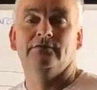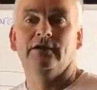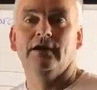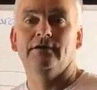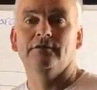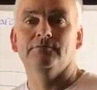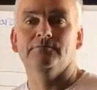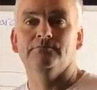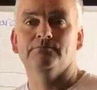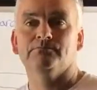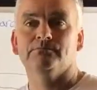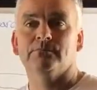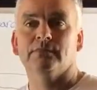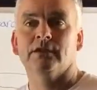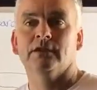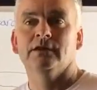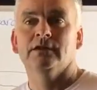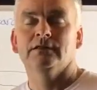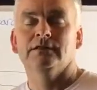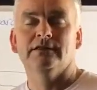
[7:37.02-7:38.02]
so
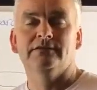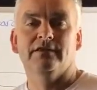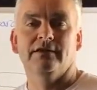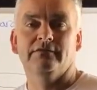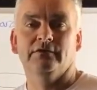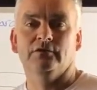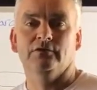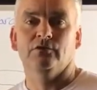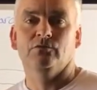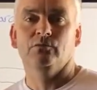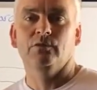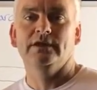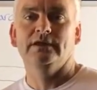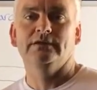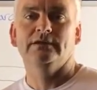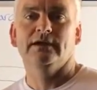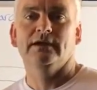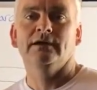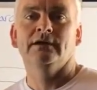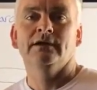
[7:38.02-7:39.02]
let's have a look at
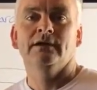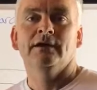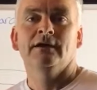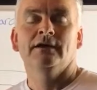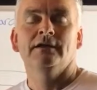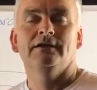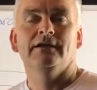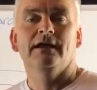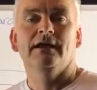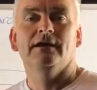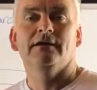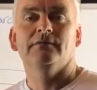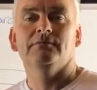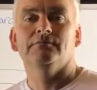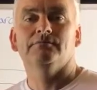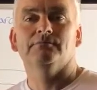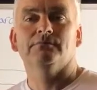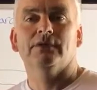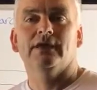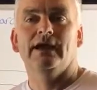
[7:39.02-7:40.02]
winter. Now,
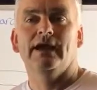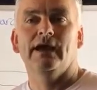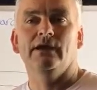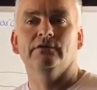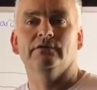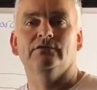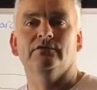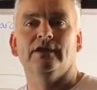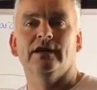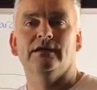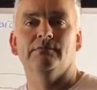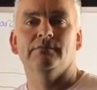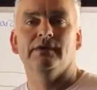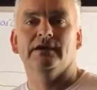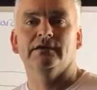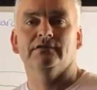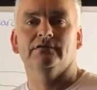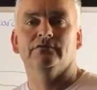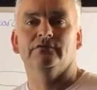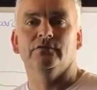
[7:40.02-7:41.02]
how are
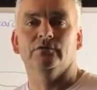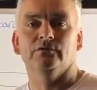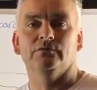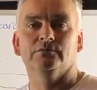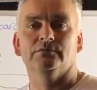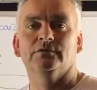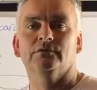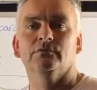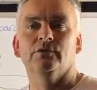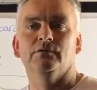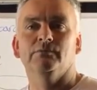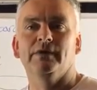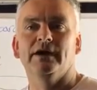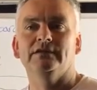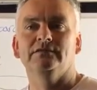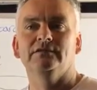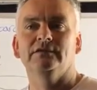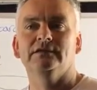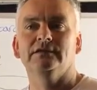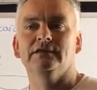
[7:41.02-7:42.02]
sandbanks formed? Well,
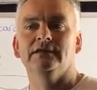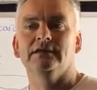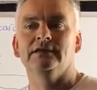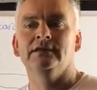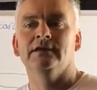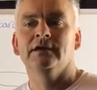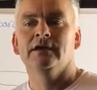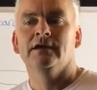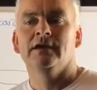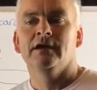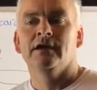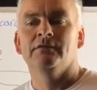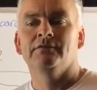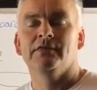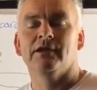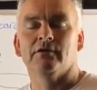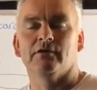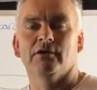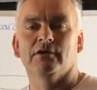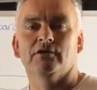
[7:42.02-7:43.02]
basically,
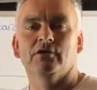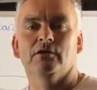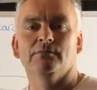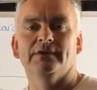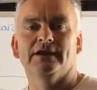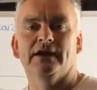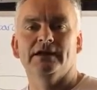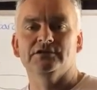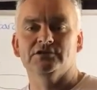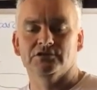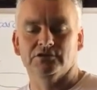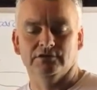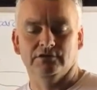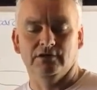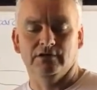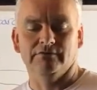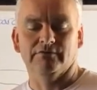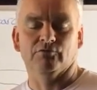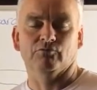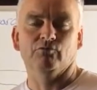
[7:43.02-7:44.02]
they're a combination
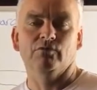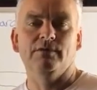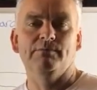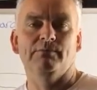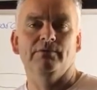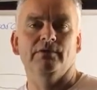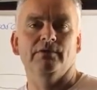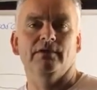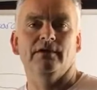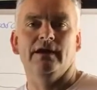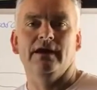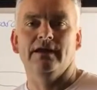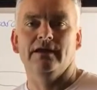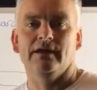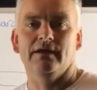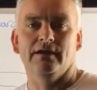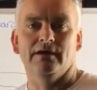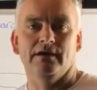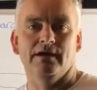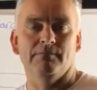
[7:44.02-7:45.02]
of a rip and
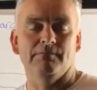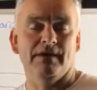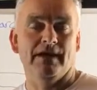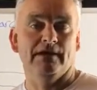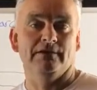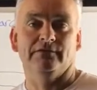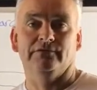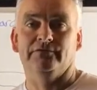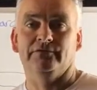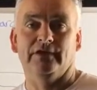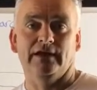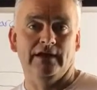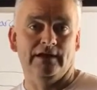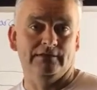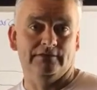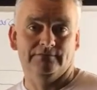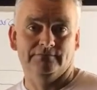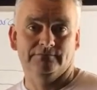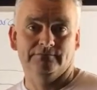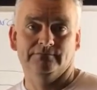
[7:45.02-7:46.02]
a mound of
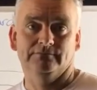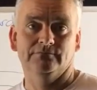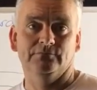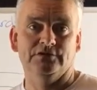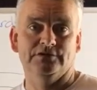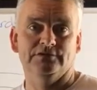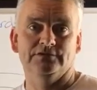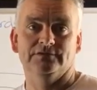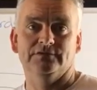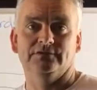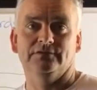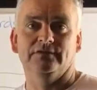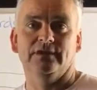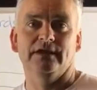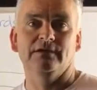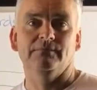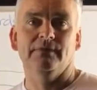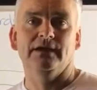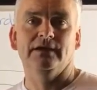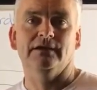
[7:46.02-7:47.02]
sand, which is the
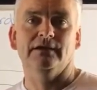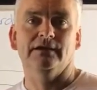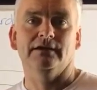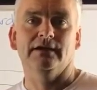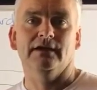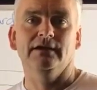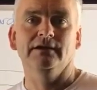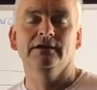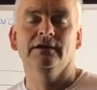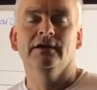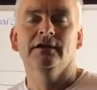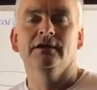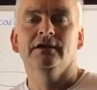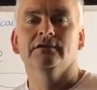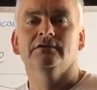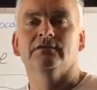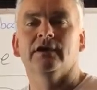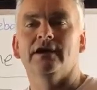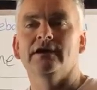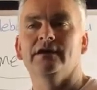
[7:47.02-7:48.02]
sandbank, okay?
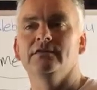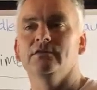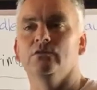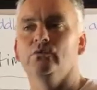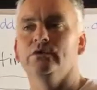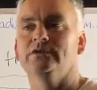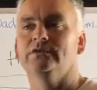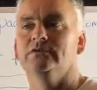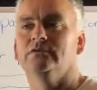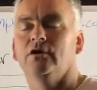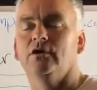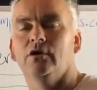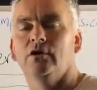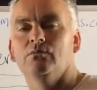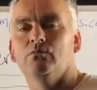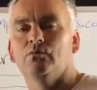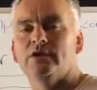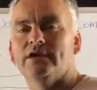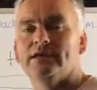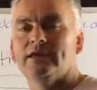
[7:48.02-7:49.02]
So in the
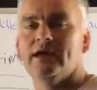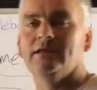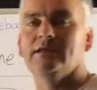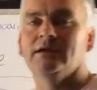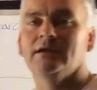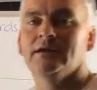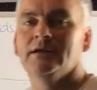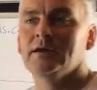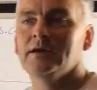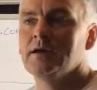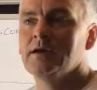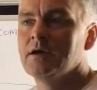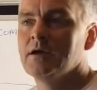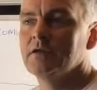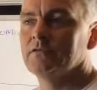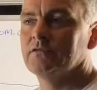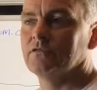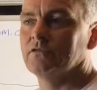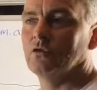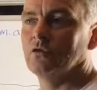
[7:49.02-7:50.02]
wintertime, we get
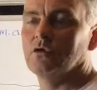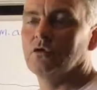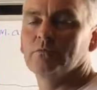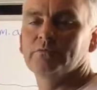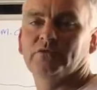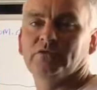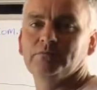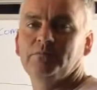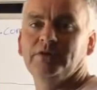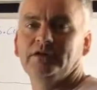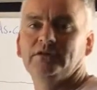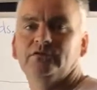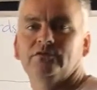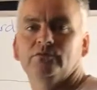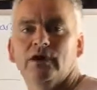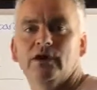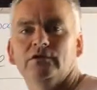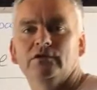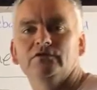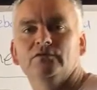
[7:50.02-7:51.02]
storms and big
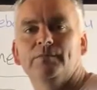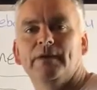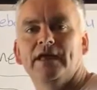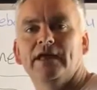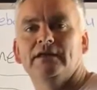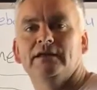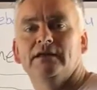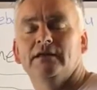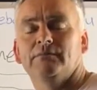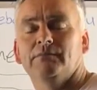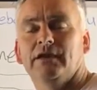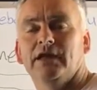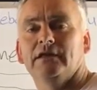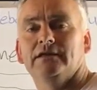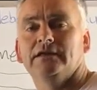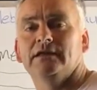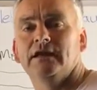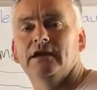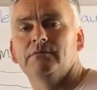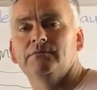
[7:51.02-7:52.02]
swells
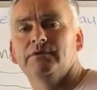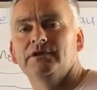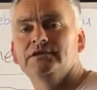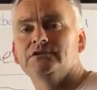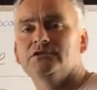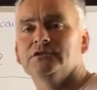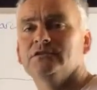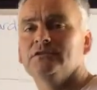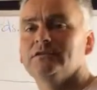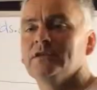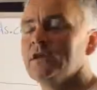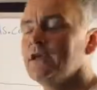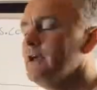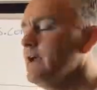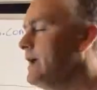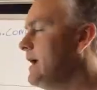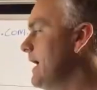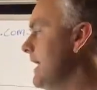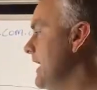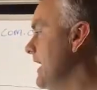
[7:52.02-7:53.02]
pounding our beaches,
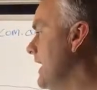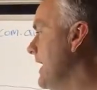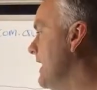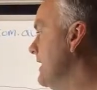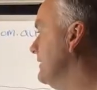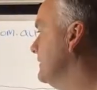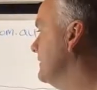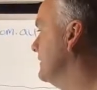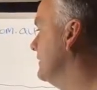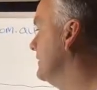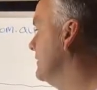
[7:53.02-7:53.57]
and